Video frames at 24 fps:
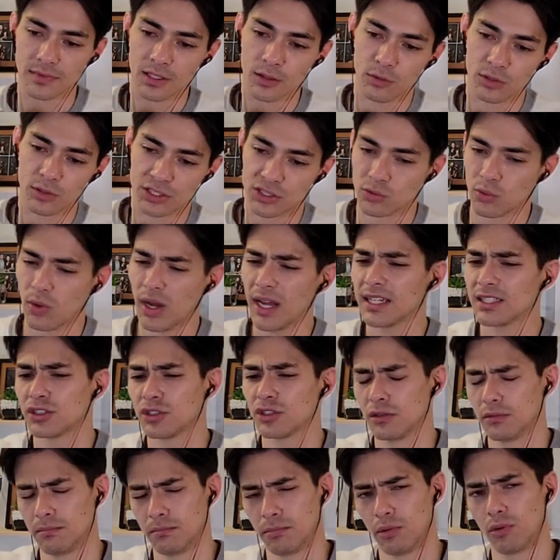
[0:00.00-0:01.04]
Which is why it's
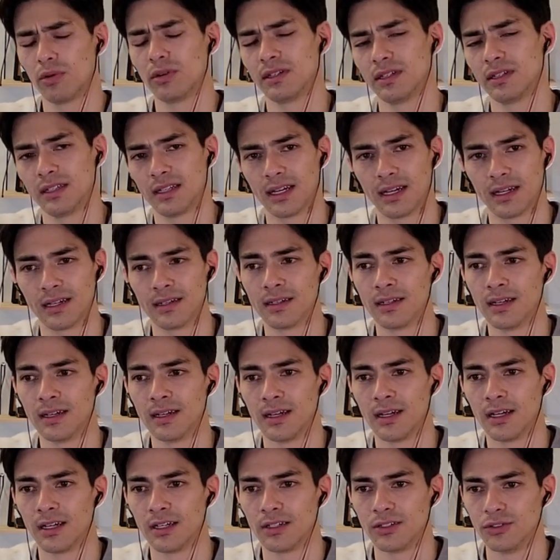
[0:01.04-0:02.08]
so important that
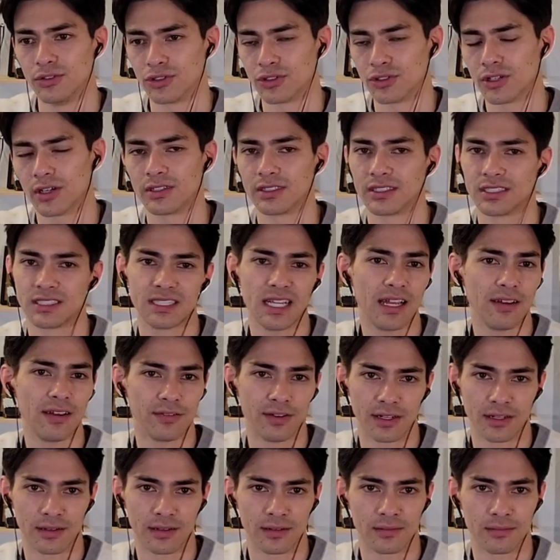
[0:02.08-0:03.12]
you start
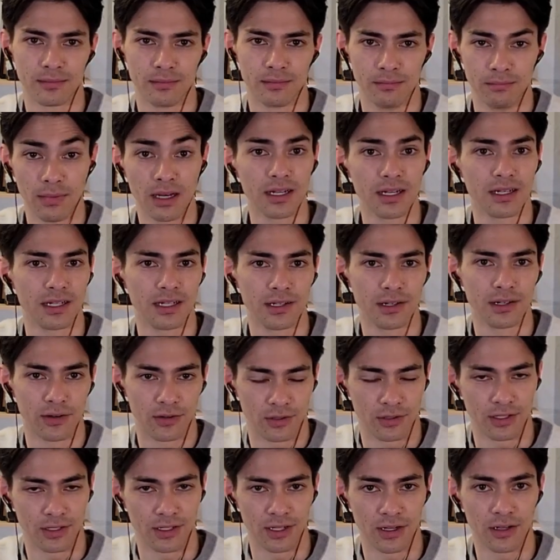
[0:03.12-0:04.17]
saving money
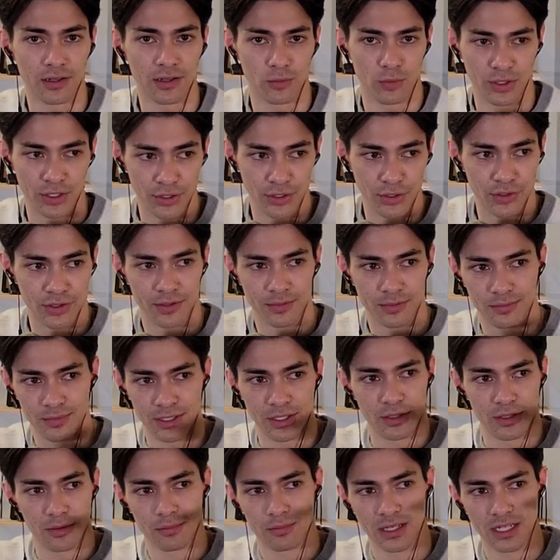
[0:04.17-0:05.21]
early on when you're,
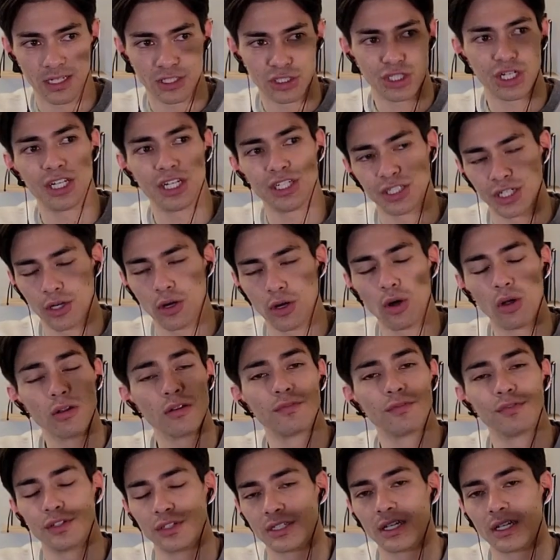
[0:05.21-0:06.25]
exchanging all
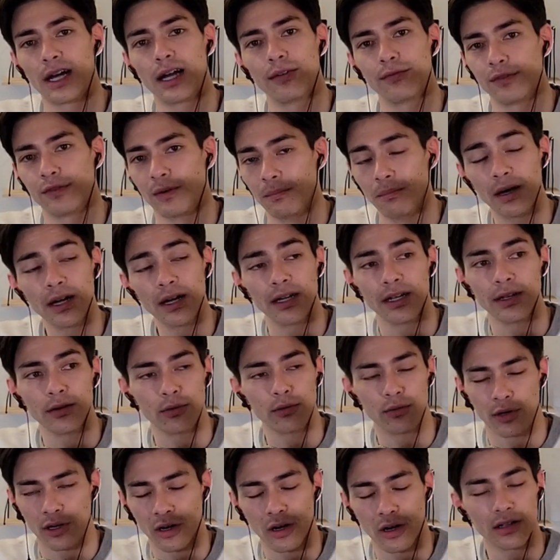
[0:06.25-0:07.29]
of your time for money,
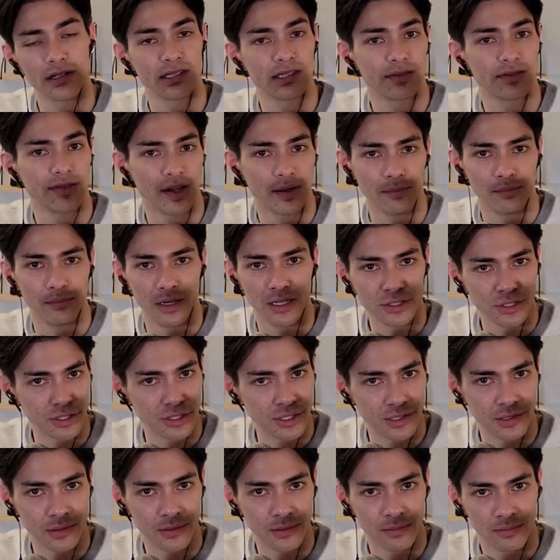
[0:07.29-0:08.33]
regardless of how much
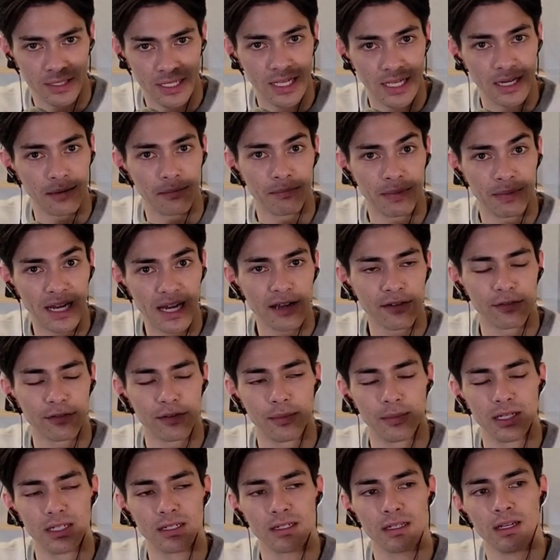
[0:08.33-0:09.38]
you're getting back
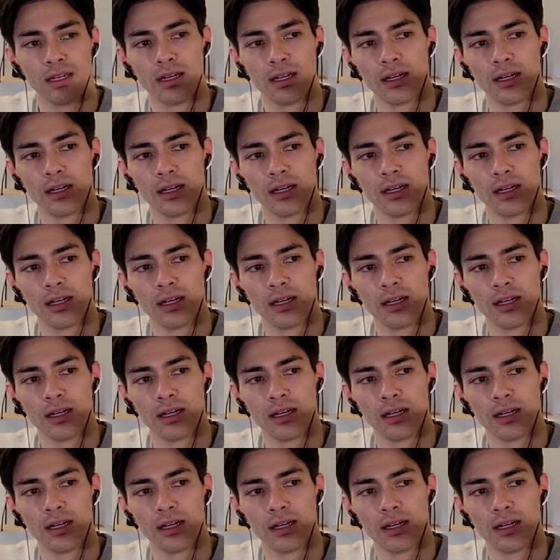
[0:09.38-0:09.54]
from it.